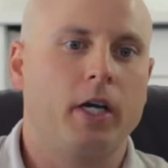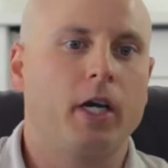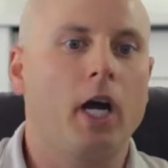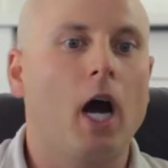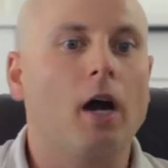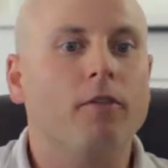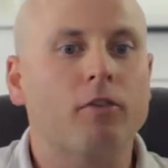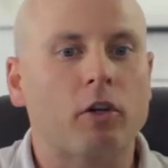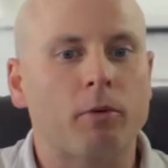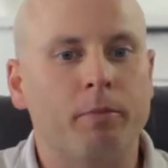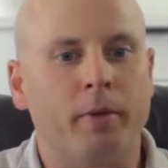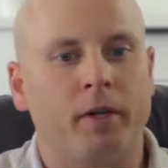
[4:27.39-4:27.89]

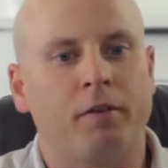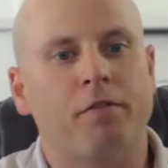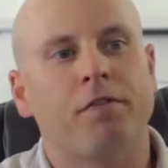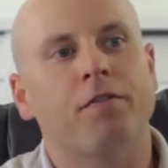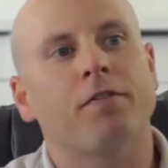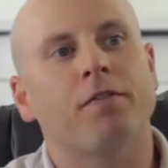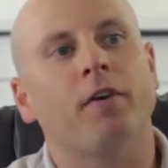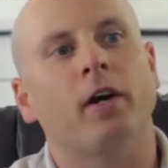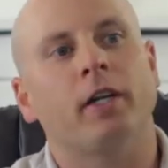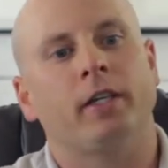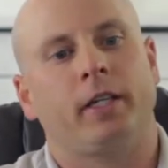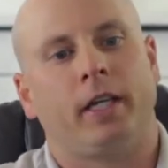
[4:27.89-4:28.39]
government
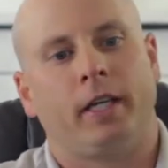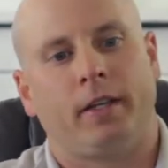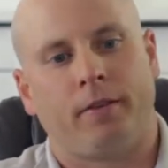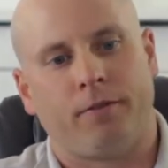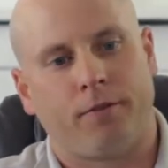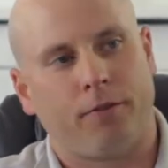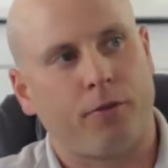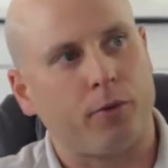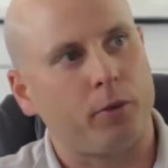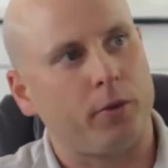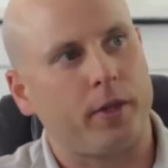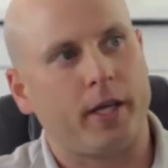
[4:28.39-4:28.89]
funding
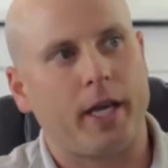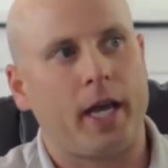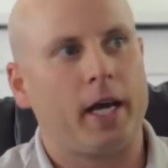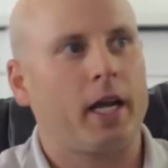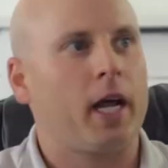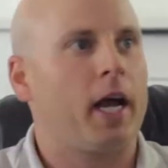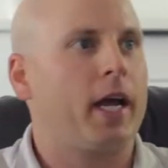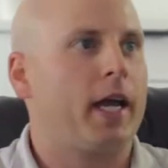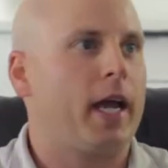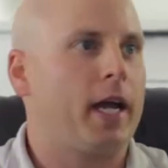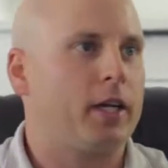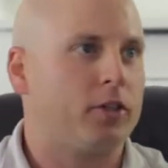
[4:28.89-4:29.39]
through the
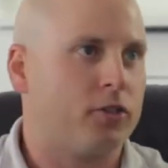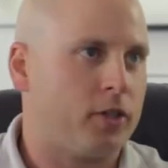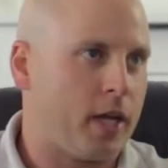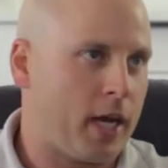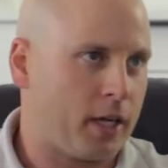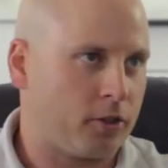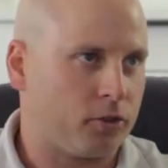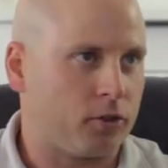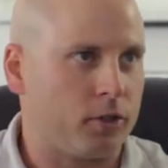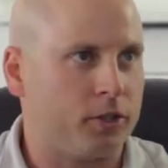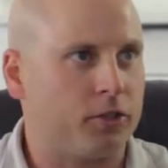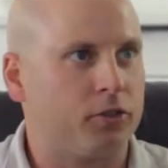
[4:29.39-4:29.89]
NIH,
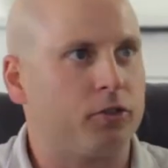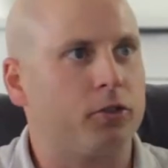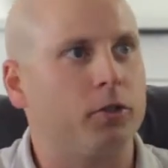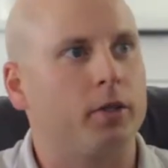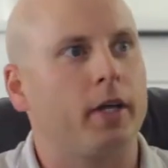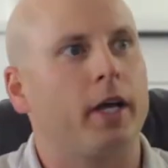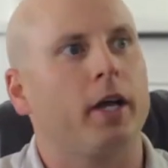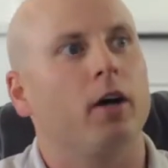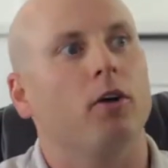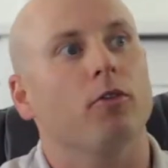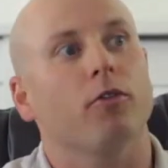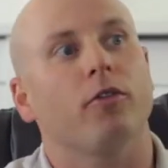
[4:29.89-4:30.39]
National Institute
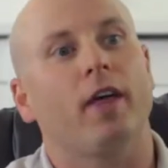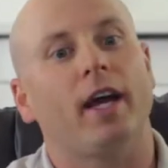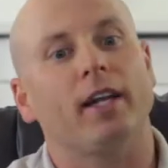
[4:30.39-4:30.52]
of Health,